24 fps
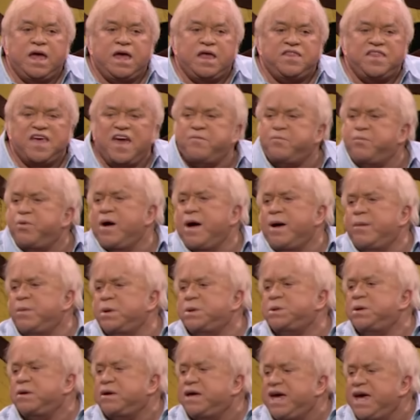they've
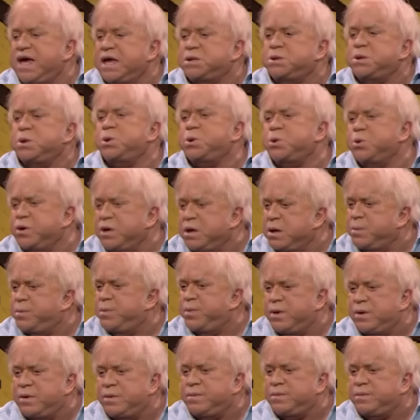promised their kids a trip.